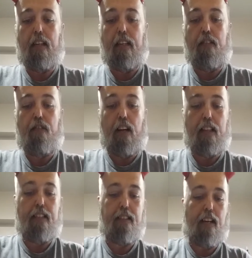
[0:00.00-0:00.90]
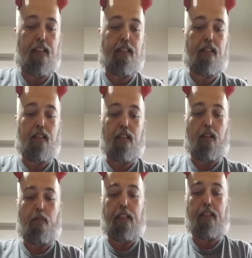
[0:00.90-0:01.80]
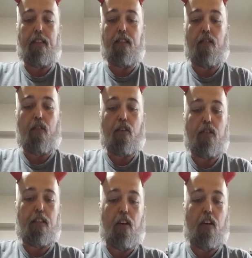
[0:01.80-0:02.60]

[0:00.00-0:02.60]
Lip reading: You've got these nice little pieces of roasted